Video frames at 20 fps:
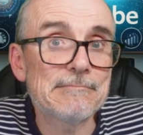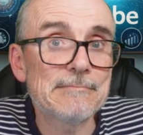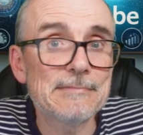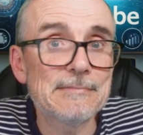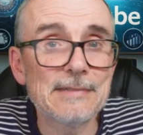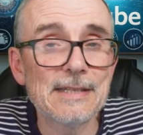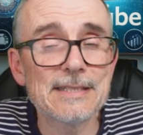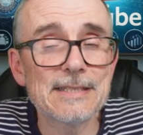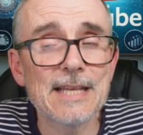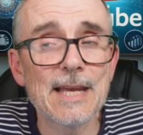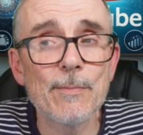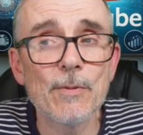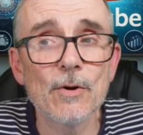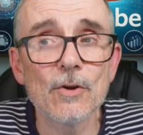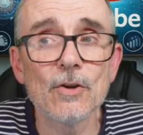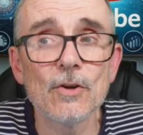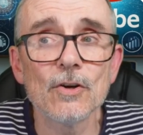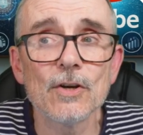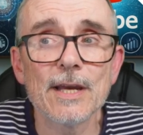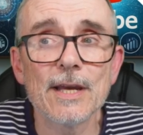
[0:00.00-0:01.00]
Let's keep
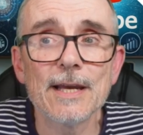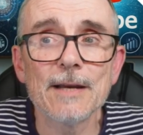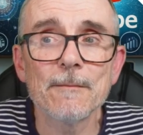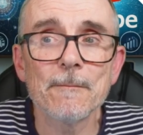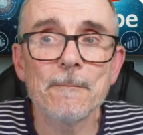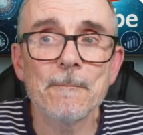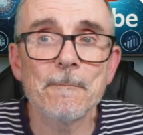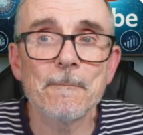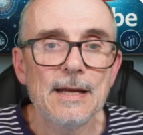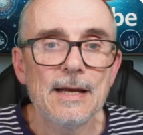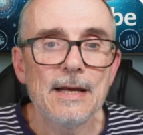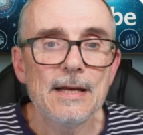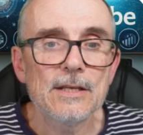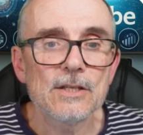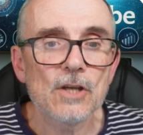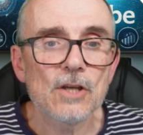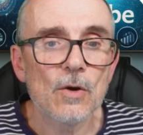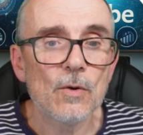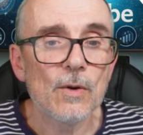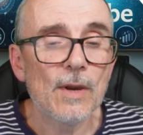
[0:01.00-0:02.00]
on looking.
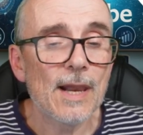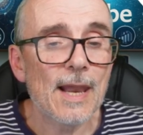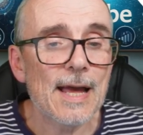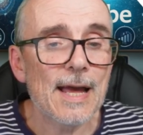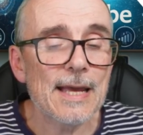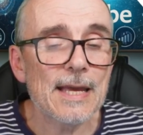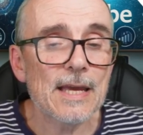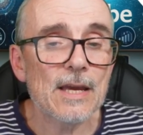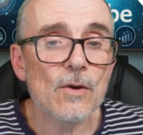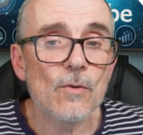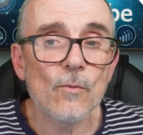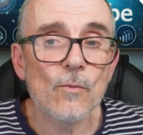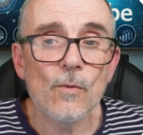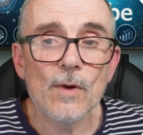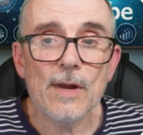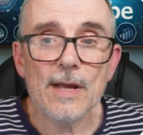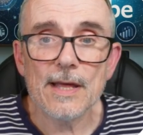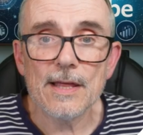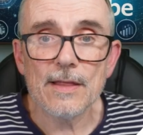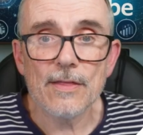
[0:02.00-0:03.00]
So like
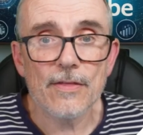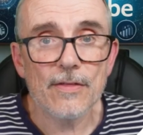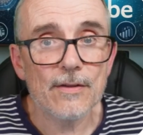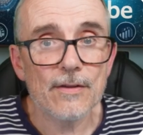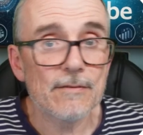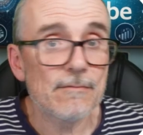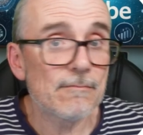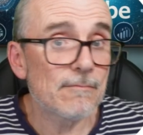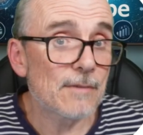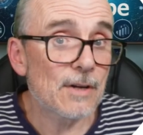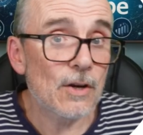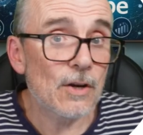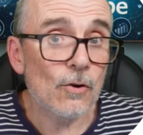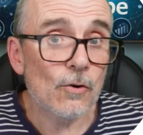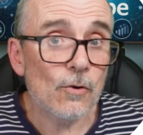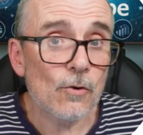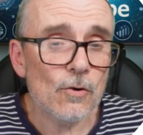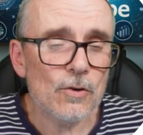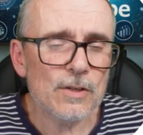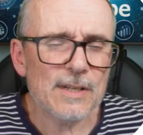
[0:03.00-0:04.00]
with
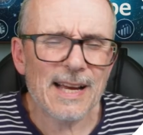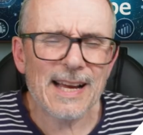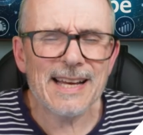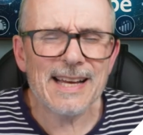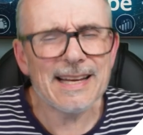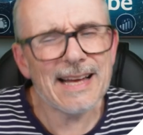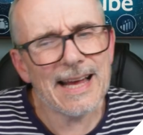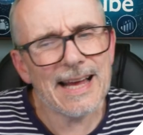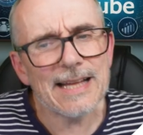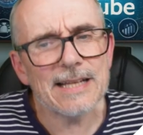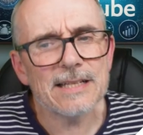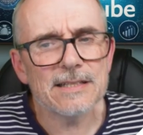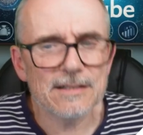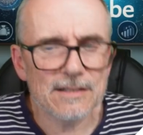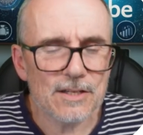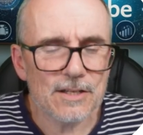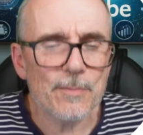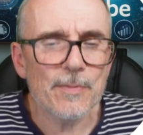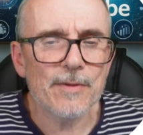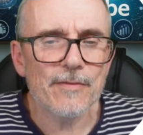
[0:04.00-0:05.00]
Claude, and
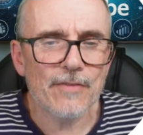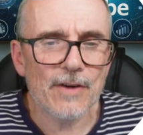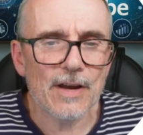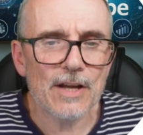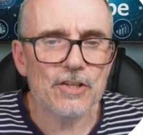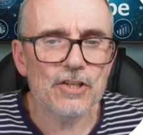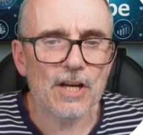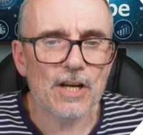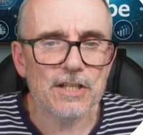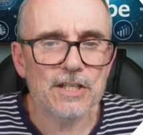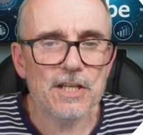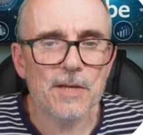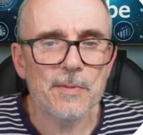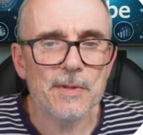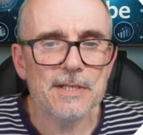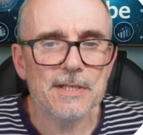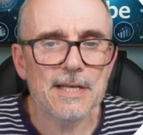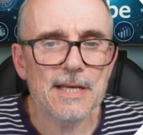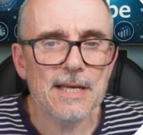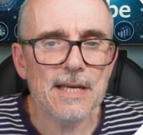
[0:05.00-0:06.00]
to be fair,
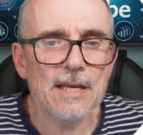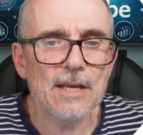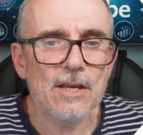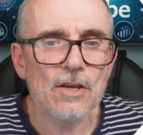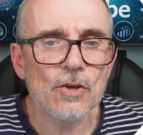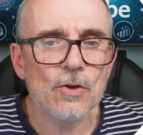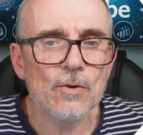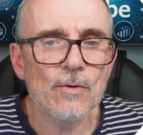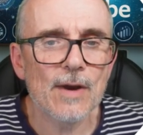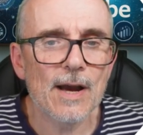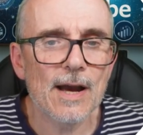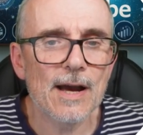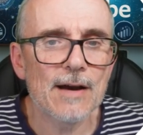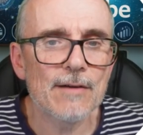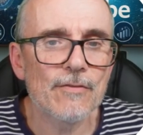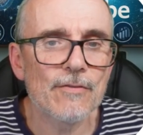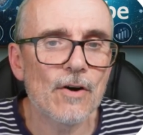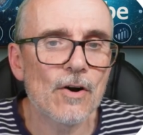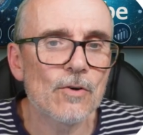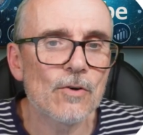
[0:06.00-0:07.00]
ChatGPT, you
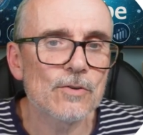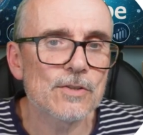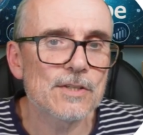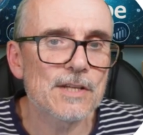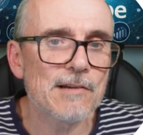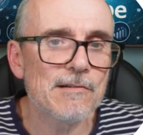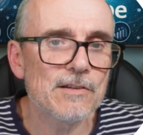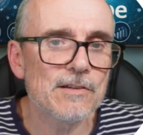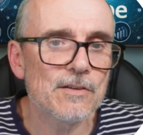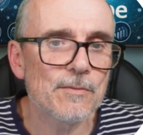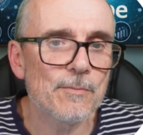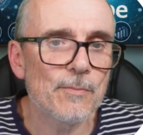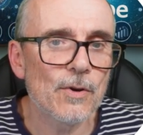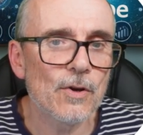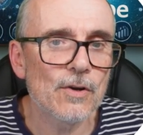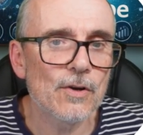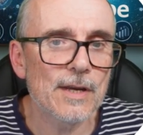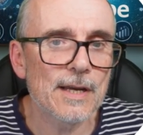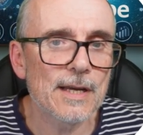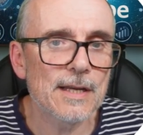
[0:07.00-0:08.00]
have a whole series of
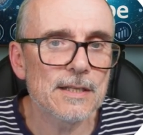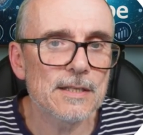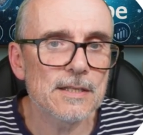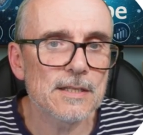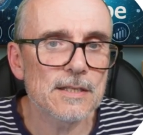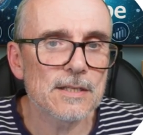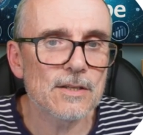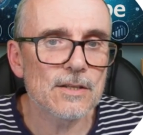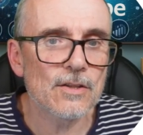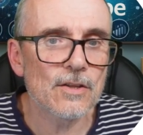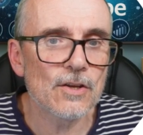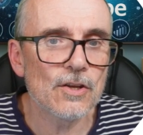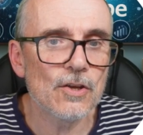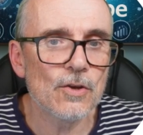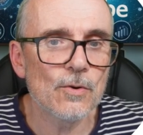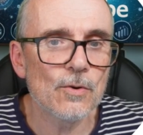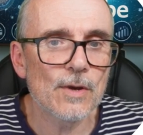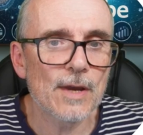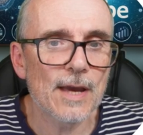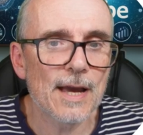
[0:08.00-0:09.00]
plugins that
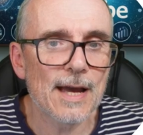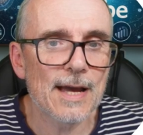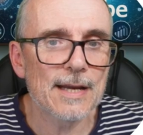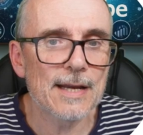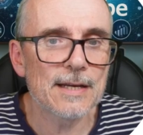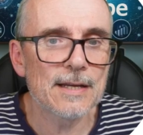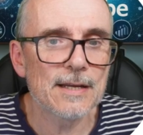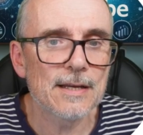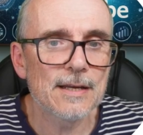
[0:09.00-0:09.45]
you can